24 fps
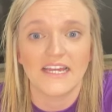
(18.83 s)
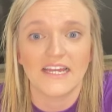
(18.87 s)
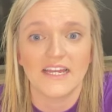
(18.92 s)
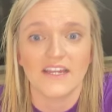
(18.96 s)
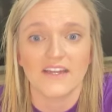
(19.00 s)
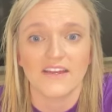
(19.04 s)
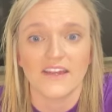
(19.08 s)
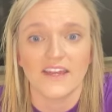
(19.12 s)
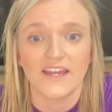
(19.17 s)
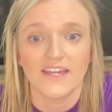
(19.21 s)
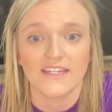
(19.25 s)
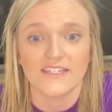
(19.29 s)

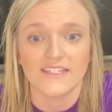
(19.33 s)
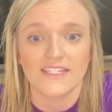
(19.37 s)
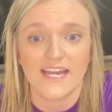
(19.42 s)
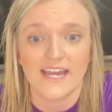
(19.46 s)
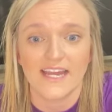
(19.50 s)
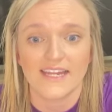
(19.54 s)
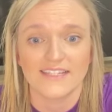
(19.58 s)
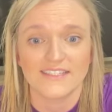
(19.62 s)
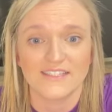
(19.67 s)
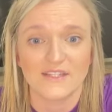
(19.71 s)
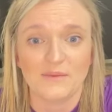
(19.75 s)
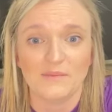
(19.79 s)
Okay, can
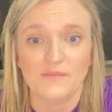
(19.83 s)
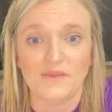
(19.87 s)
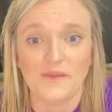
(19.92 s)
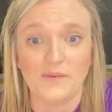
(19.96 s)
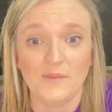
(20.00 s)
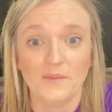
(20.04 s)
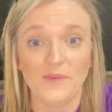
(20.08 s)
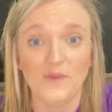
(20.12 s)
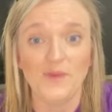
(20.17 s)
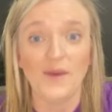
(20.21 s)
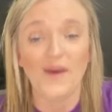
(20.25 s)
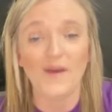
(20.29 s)
tag some
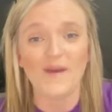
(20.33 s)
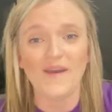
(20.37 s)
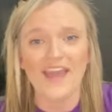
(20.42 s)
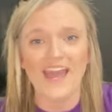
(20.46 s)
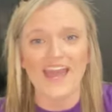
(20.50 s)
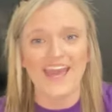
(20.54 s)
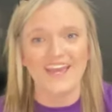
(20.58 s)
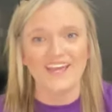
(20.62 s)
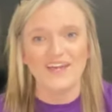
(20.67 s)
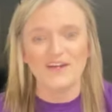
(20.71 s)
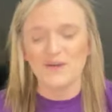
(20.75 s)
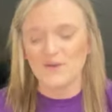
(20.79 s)
people.
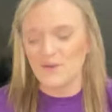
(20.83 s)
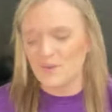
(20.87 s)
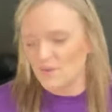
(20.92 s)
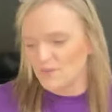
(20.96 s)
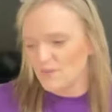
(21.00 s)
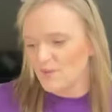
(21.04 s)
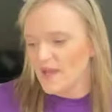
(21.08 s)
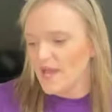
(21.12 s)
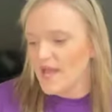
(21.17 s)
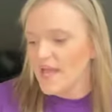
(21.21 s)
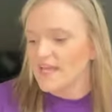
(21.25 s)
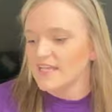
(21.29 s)
Okay, cool.
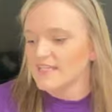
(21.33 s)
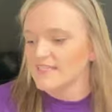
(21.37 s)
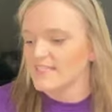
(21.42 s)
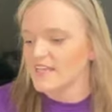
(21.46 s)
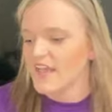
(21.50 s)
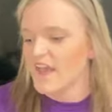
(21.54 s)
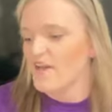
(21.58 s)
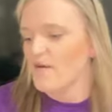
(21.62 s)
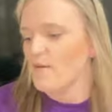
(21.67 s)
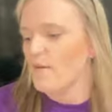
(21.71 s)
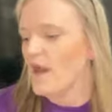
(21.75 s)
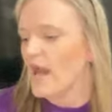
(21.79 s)
So
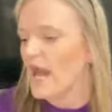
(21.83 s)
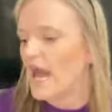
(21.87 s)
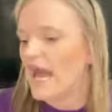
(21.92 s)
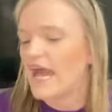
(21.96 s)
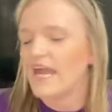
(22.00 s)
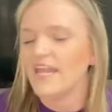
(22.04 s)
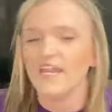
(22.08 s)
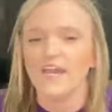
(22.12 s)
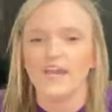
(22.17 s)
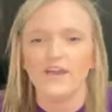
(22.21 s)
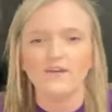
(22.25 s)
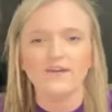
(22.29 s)
I
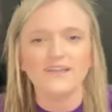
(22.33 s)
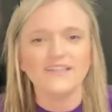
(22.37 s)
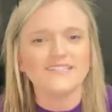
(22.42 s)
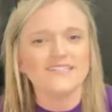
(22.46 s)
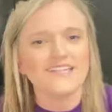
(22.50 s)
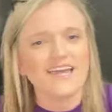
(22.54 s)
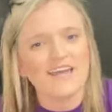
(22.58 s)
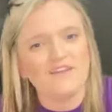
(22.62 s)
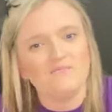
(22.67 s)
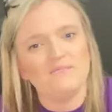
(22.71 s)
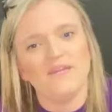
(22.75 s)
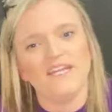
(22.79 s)
know it's
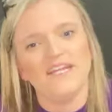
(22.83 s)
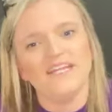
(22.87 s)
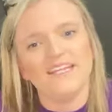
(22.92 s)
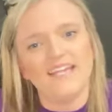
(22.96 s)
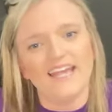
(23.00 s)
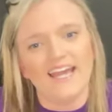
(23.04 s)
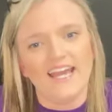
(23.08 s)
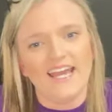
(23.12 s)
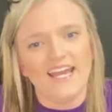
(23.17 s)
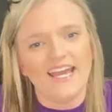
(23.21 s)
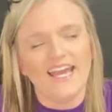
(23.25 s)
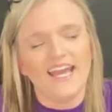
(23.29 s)
like
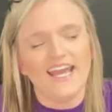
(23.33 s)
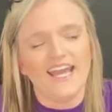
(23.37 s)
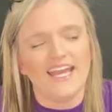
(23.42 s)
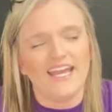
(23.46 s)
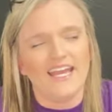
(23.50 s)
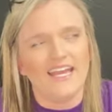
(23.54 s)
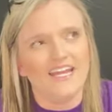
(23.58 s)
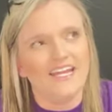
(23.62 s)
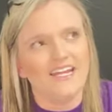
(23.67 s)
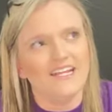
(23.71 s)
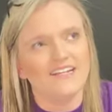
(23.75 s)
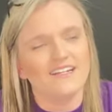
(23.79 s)
midday
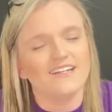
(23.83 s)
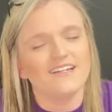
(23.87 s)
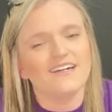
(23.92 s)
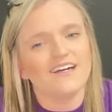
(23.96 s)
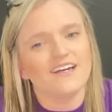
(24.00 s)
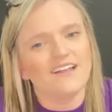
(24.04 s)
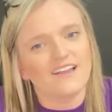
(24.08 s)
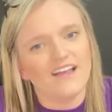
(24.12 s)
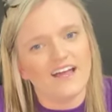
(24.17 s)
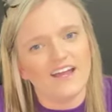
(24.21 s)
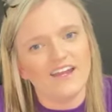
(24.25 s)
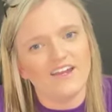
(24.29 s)
and a
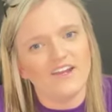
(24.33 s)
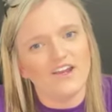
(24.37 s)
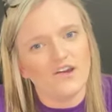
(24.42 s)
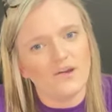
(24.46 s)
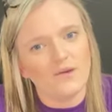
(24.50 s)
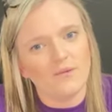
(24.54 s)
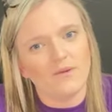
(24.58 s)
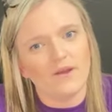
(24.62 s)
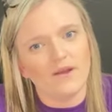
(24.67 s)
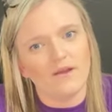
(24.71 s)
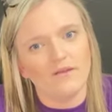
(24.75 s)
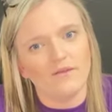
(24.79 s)
lot of y'all are
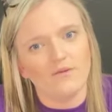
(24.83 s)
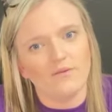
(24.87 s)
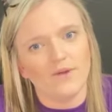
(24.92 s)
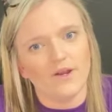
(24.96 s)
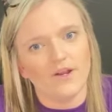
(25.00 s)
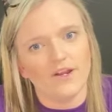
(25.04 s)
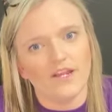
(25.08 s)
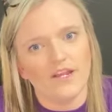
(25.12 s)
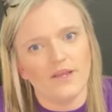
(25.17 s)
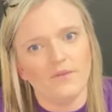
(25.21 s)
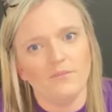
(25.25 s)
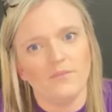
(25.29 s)
probably
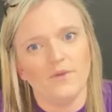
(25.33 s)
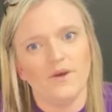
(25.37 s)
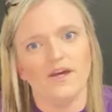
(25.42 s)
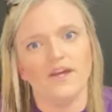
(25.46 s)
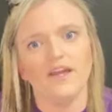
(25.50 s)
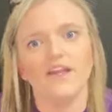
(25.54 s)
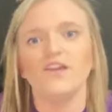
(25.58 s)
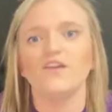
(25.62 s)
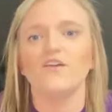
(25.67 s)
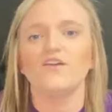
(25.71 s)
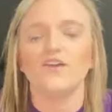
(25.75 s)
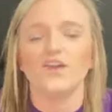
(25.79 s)
working,
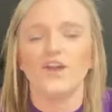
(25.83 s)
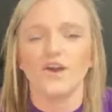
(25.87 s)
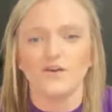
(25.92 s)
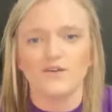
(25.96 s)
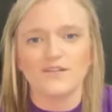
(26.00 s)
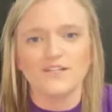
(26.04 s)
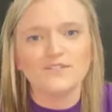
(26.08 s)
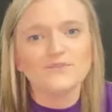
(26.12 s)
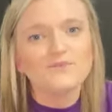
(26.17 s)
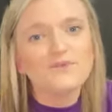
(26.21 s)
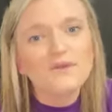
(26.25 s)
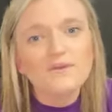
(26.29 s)
but you can
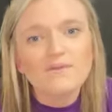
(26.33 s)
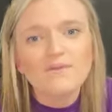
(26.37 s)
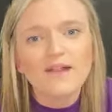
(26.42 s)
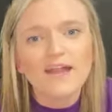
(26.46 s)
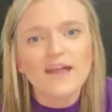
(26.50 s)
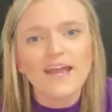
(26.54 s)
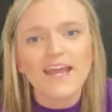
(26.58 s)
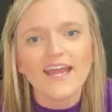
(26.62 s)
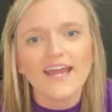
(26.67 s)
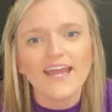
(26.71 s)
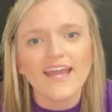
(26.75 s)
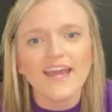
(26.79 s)
always
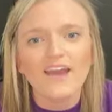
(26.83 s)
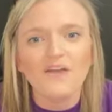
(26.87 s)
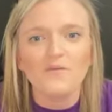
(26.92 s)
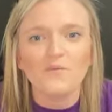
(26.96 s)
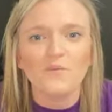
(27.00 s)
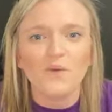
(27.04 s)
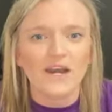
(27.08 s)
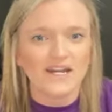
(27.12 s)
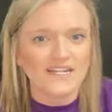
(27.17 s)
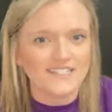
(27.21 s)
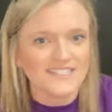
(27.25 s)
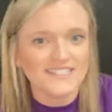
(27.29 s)
replay and
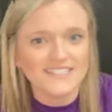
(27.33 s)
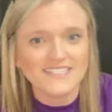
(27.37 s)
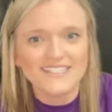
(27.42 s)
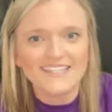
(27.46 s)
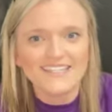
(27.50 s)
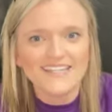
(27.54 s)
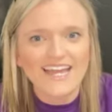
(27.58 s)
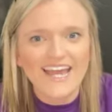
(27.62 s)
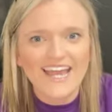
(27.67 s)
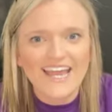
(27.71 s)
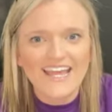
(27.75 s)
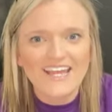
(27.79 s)
watch this
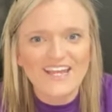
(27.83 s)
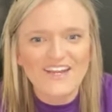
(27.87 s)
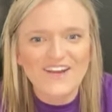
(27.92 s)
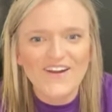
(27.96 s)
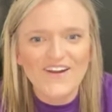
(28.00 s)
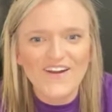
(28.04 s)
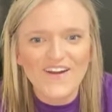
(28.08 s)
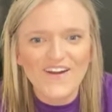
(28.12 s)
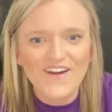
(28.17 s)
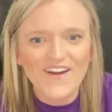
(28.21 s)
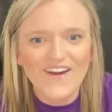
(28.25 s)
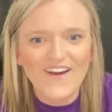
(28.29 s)

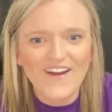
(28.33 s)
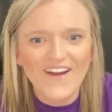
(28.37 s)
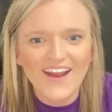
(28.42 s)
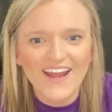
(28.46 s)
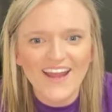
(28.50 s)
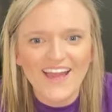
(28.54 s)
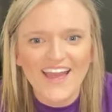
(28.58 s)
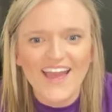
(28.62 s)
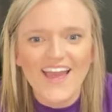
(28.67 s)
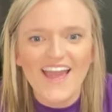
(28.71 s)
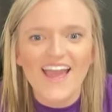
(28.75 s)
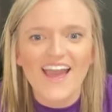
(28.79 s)
later.
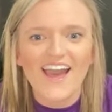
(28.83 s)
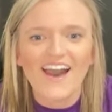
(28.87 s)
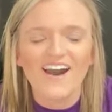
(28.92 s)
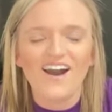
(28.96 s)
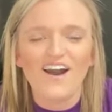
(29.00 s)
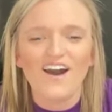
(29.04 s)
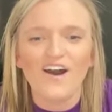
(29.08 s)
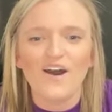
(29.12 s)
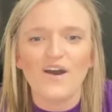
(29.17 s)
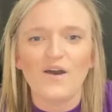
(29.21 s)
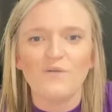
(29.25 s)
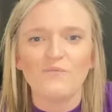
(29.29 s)

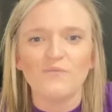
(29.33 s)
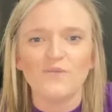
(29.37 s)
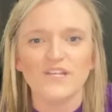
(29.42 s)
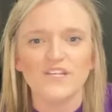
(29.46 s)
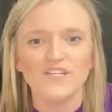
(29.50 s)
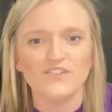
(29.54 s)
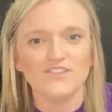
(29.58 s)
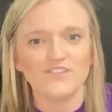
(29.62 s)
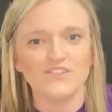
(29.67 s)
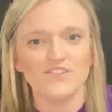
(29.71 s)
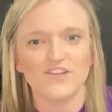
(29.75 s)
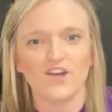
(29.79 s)
Um, when
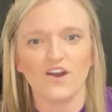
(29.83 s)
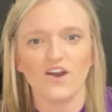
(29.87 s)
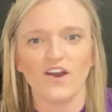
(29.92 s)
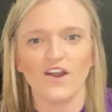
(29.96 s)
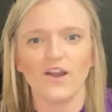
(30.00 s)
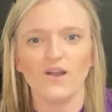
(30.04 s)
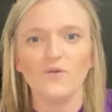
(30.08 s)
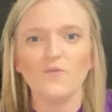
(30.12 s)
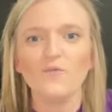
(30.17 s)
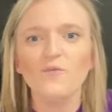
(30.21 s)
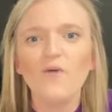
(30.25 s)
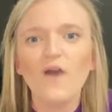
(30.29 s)
you
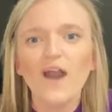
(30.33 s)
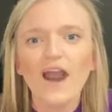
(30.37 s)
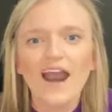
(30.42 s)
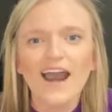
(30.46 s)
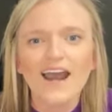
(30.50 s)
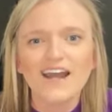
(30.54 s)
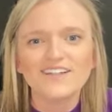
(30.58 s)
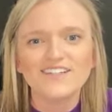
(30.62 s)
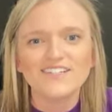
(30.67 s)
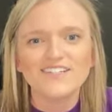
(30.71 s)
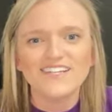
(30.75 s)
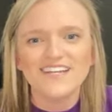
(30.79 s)
start
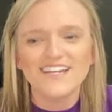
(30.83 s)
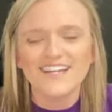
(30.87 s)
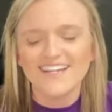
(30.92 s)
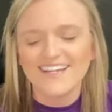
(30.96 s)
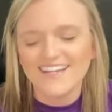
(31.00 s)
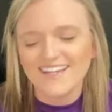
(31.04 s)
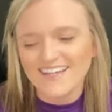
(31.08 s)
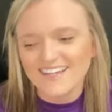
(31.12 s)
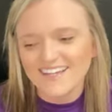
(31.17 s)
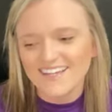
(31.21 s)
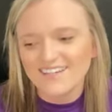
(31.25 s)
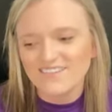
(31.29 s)

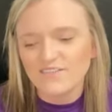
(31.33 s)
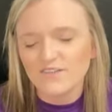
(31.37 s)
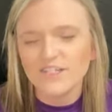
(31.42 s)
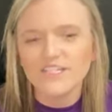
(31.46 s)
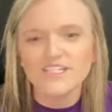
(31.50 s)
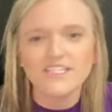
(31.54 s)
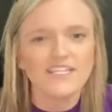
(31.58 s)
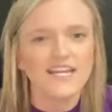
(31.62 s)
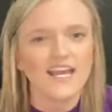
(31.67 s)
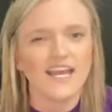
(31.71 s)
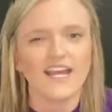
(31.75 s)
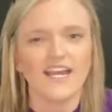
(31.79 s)
watching, we're
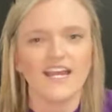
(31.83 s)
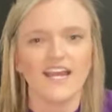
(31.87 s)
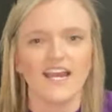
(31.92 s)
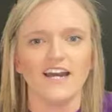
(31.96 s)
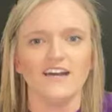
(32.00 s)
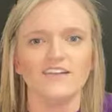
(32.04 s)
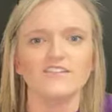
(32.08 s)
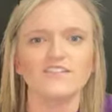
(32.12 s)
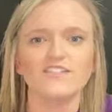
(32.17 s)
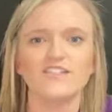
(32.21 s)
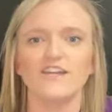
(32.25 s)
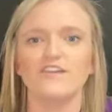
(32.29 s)
just hanging
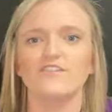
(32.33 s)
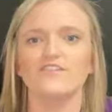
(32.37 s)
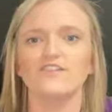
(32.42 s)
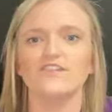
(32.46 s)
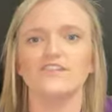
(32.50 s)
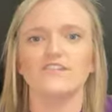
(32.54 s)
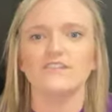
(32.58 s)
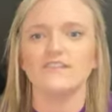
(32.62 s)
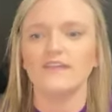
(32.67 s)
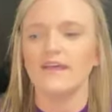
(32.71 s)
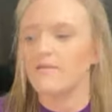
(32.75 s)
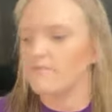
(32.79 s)
out. So
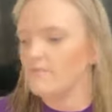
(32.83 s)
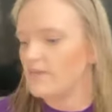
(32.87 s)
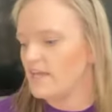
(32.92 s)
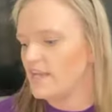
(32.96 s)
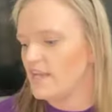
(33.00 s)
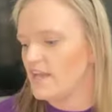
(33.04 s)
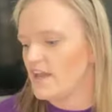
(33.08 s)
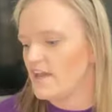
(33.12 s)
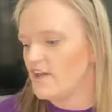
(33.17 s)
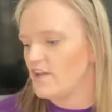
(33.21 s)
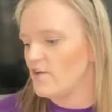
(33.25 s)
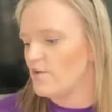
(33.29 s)
just let me know,
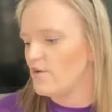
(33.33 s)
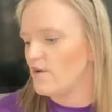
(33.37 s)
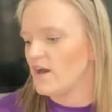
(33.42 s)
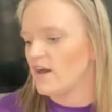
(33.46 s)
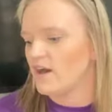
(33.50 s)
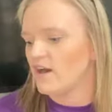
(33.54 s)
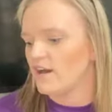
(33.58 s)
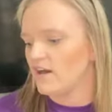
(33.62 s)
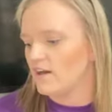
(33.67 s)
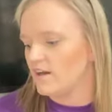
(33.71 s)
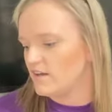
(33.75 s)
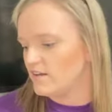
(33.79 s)

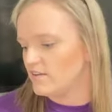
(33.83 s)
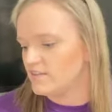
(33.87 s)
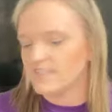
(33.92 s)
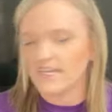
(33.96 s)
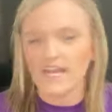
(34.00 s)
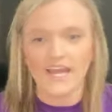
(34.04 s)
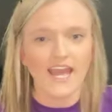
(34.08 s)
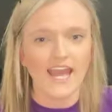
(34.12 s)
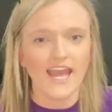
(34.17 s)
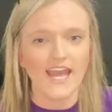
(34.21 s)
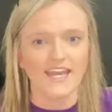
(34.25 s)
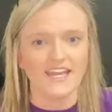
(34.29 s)
uh,
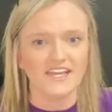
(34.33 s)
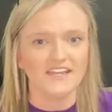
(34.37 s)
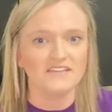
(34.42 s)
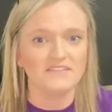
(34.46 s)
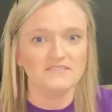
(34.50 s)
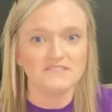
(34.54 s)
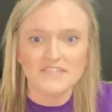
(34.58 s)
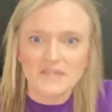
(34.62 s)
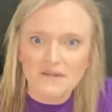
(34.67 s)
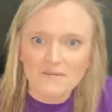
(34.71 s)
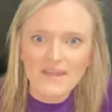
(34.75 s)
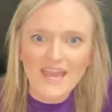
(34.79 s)
say hey,
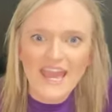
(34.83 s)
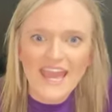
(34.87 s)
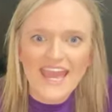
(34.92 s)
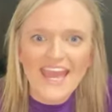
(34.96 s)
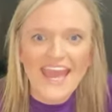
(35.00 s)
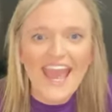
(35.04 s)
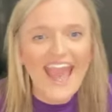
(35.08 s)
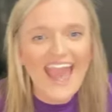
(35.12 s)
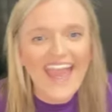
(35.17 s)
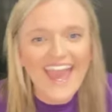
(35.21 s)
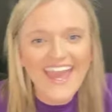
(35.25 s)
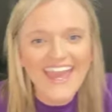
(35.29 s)
tell me hey,
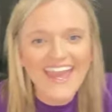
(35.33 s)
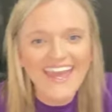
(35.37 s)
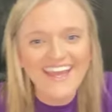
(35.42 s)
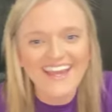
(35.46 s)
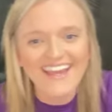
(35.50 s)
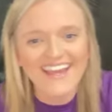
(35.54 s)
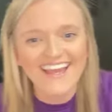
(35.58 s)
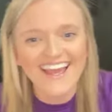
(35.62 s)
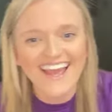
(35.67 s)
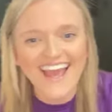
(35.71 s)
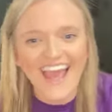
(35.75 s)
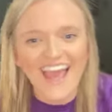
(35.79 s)
hey,
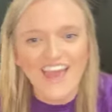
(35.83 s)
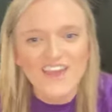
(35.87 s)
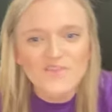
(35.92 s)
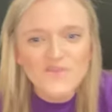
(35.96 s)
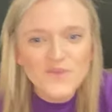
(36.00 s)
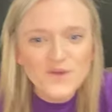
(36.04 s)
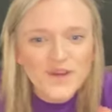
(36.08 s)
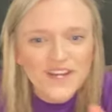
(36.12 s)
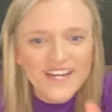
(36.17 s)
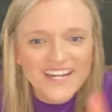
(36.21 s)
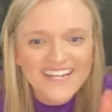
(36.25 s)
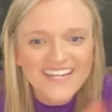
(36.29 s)
hey
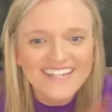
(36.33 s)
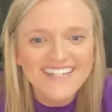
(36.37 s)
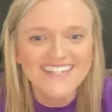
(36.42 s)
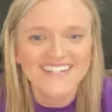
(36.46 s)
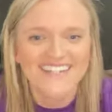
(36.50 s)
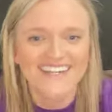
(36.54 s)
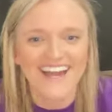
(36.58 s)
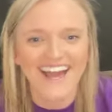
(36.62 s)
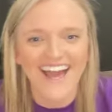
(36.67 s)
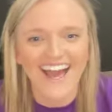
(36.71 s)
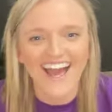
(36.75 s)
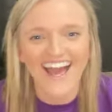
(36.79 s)
Morgan.
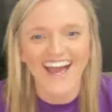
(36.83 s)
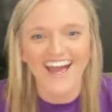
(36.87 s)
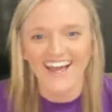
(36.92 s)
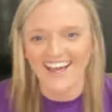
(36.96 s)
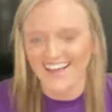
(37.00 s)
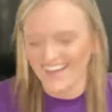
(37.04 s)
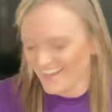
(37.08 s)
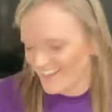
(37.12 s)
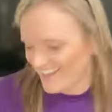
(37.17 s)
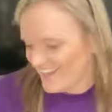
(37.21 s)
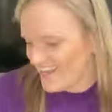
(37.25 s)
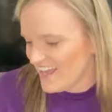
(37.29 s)
Ah.
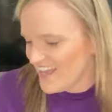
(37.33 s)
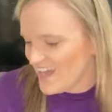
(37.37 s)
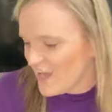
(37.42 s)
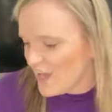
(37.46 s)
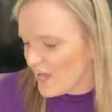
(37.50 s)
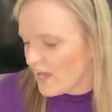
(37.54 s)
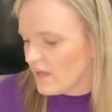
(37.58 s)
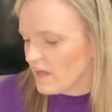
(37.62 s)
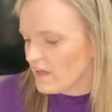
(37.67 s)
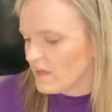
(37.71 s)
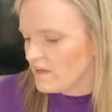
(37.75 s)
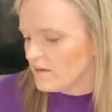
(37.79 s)

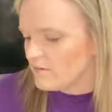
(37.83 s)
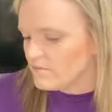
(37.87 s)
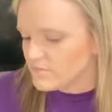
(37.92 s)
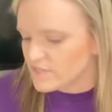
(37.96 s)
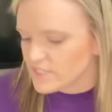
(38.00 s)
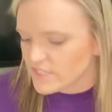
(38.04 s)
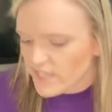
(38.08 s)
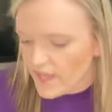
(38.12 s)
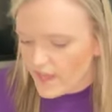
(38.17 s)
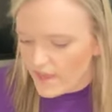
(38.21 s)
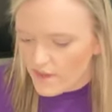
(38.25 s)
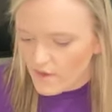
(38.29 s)
Um,
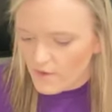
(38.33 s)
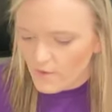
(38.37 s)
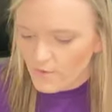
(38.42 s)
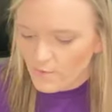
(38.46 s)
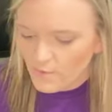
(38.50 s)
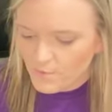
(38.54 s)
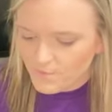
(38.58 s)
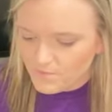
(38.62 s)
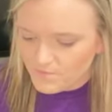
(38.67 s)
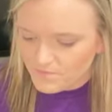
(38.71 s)
so